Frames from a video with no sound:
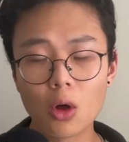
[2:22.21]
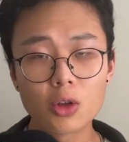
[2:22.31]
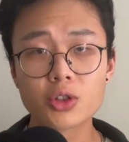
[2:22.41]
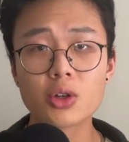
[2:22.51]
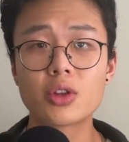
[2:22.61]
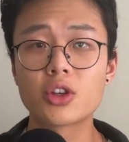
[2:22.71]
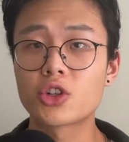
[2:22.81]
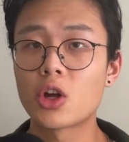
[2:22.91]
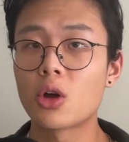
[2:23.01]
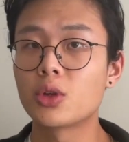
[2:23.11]
Also, this
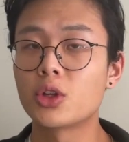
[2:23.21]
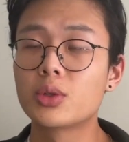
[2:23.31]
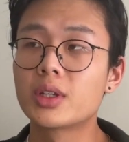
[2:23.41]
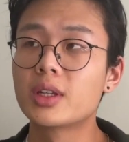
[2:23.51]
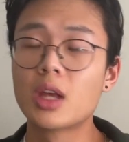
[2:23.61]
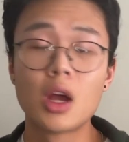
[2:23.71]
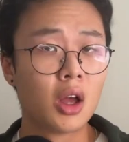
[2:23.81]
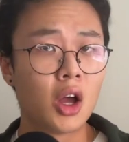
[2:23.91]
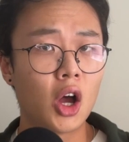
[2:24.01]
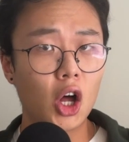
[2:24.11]
show uses
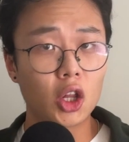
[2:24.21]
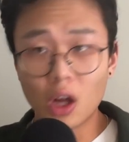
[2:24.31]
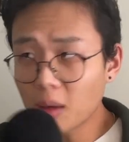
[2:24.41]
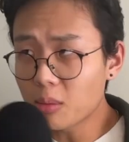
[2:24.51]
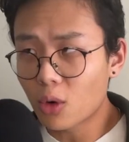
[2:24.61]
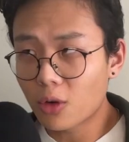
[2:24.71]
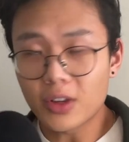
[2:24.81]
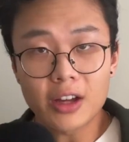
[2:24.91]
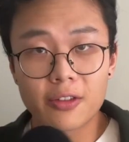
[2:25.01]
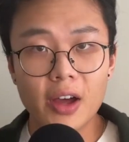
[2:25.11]
a lot more
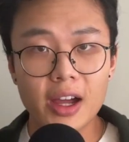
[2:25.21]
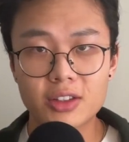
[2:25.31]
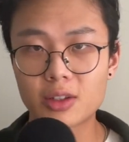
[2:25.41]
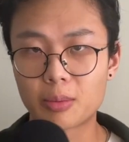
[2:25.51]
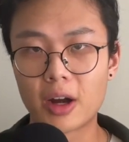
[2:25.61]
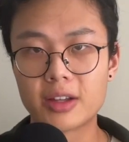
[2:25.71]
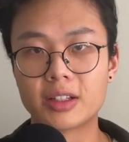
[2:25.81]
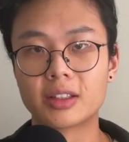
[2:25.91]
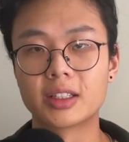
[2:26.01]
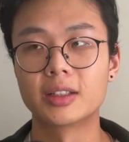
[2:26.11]
VFX,
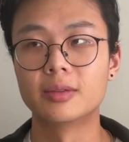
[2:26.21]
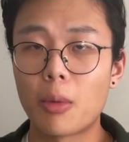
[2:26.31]
surprisingly.